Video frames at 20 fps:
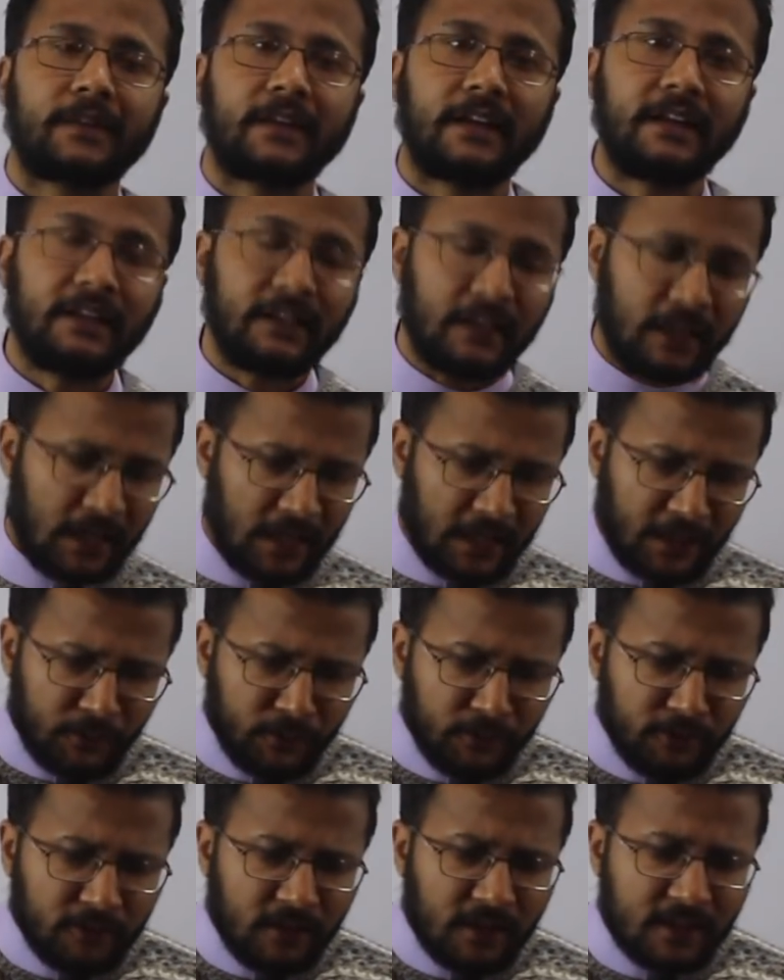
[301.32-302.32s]
right? Now
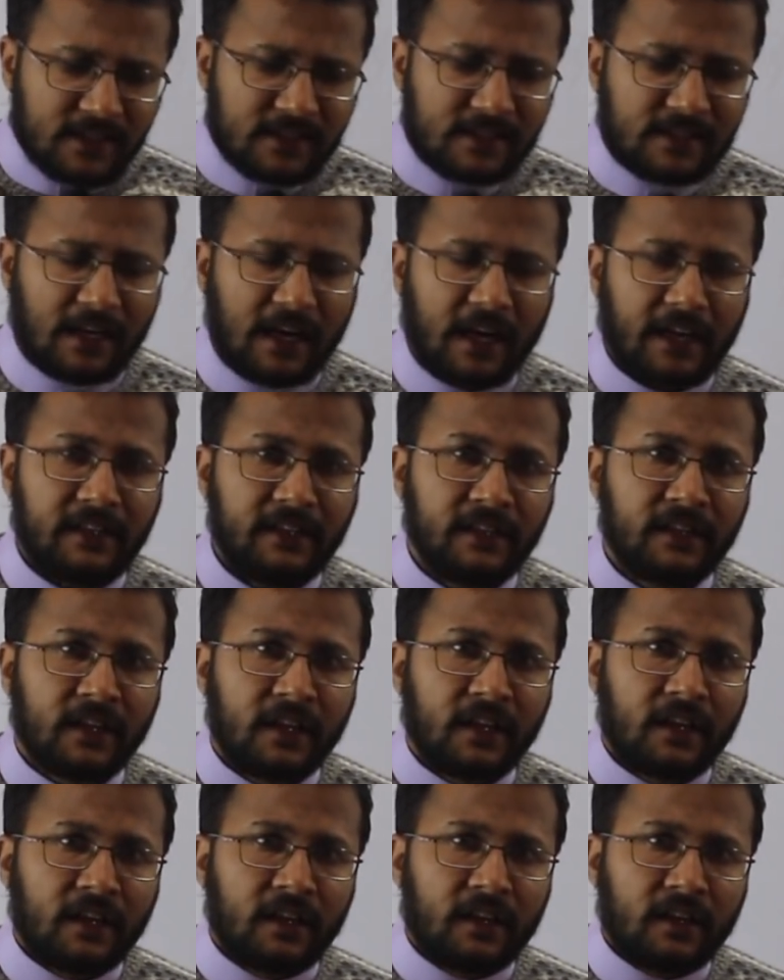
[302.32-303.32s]
you need to decide,
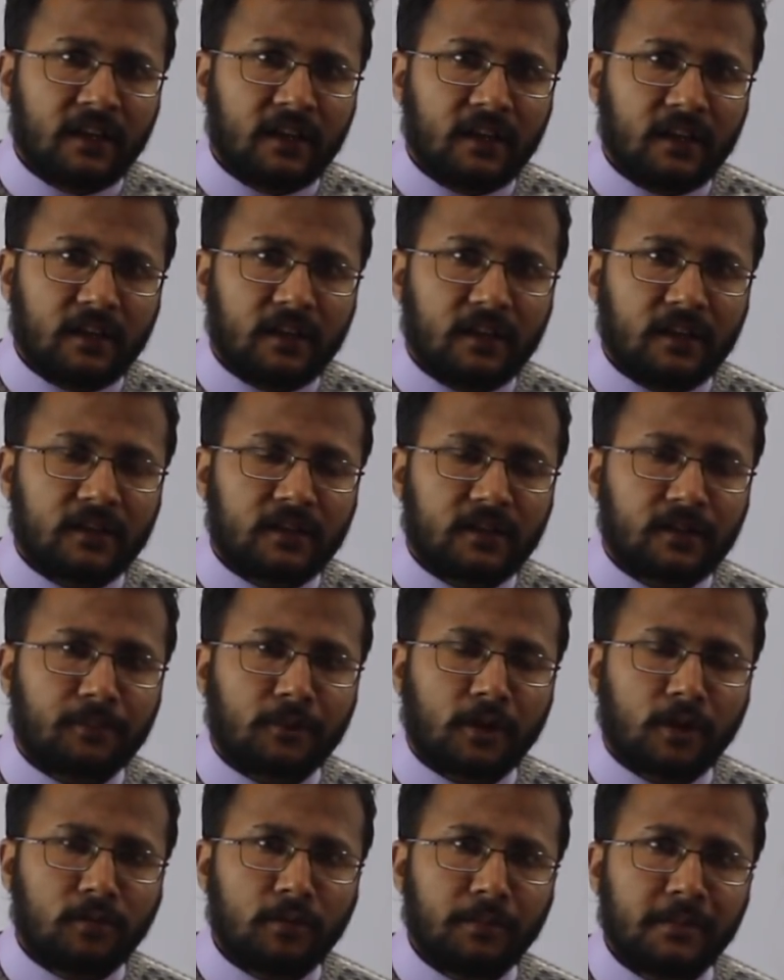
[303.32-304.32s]
the
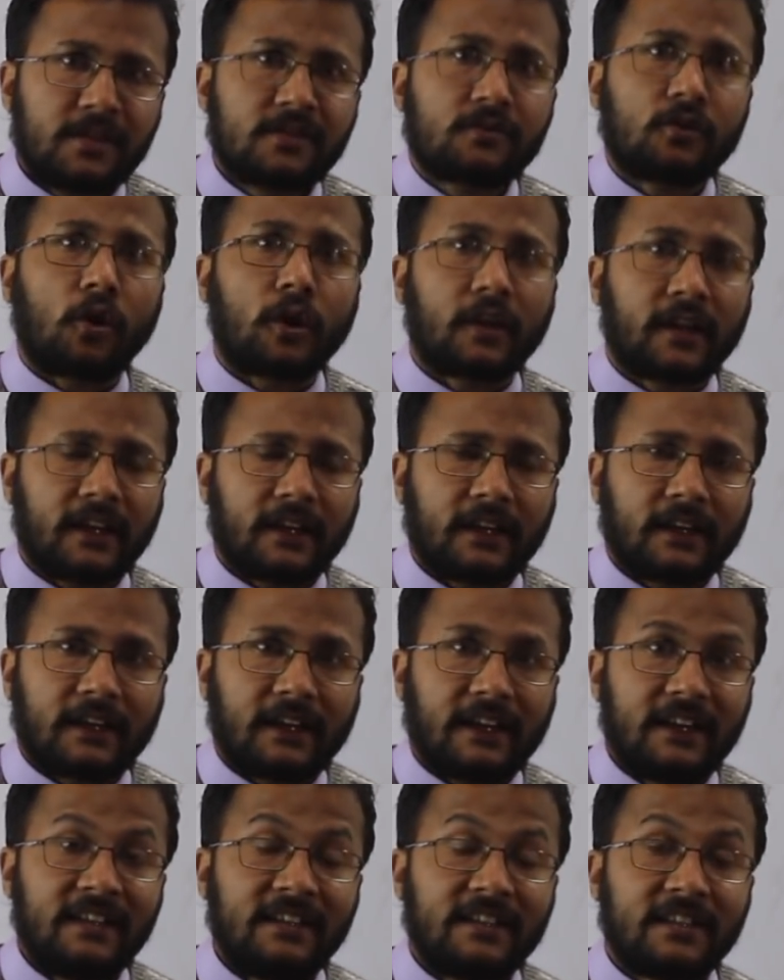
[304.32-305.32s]
problem is sorting,
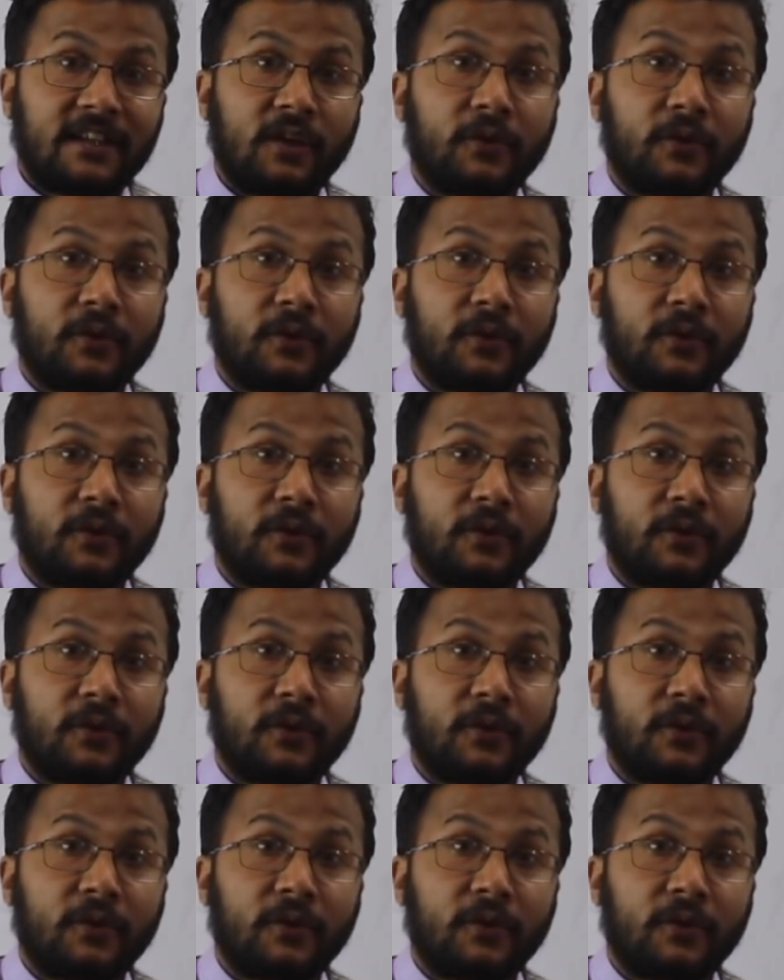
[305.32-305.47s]
right?